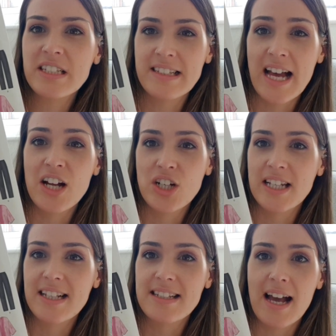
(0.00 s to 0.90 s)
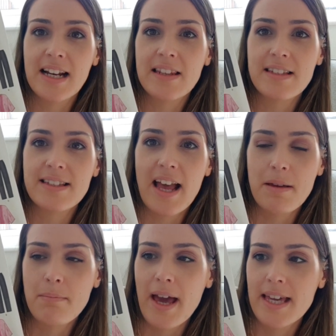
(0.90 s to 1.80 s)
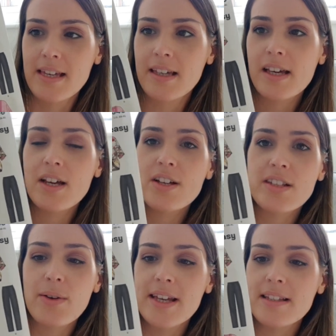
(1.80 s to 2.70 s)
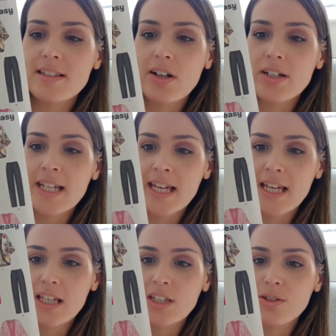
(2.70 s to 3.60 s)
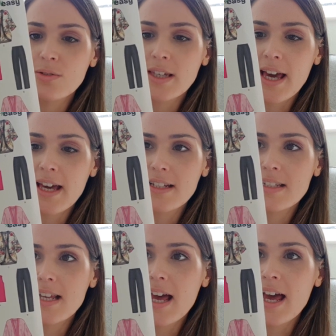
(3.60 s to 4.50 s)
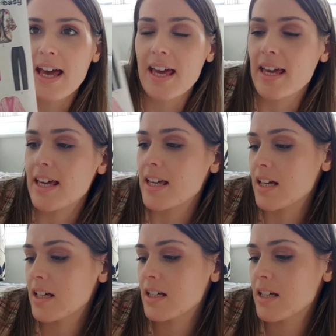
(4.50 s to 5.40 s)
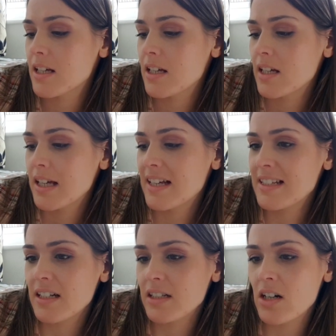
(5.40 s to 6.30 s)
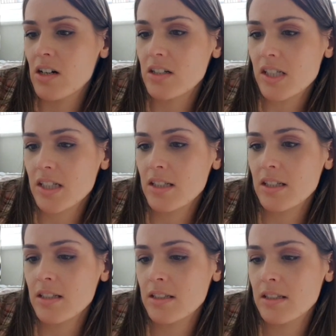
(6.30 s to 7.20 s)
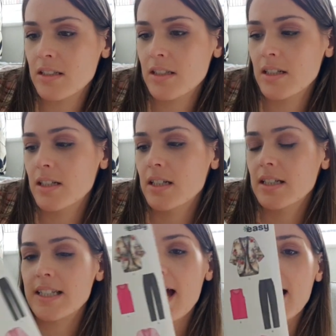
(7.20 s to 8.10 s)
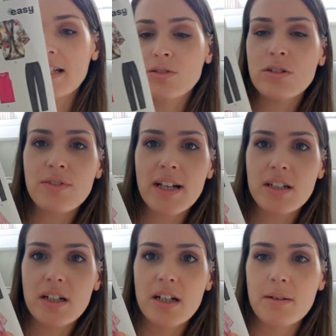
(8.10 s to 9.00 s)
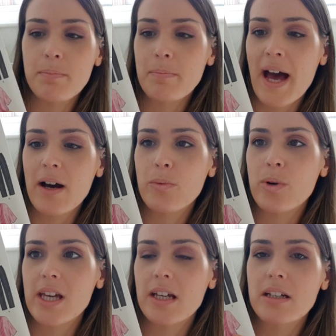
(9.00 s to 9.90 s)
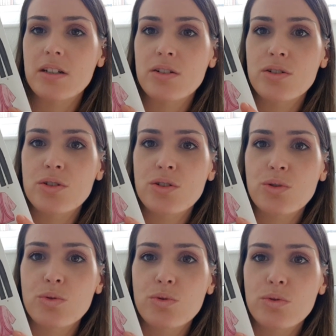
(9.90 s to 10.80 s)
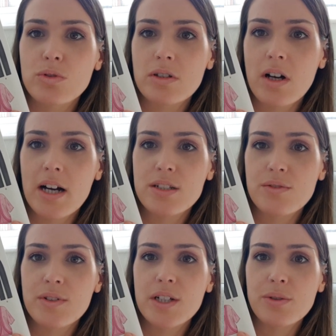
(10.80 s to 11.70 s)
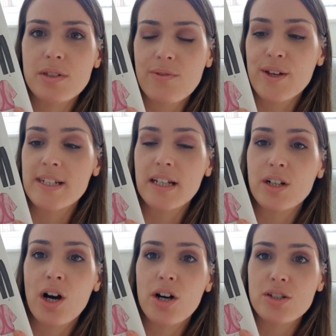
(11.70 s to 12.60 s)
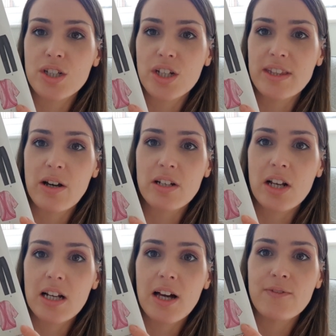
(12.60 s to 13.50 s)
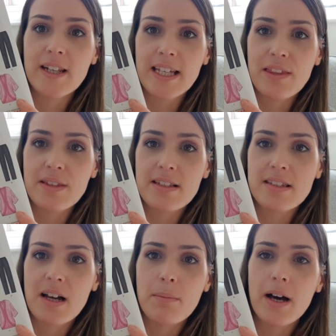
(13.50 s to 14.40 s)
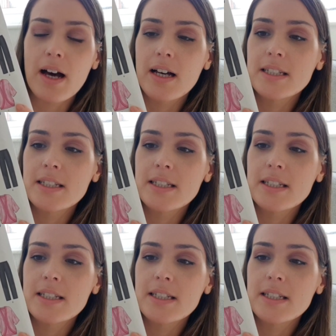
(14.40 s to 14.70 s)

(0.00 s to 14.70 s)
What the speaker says: That's actually exactly the same make. So inside here you get a, is it a cardigan? Yeah, sort of like a batwing shawl kind of loose fitting cardigan that would look lovely in the summer.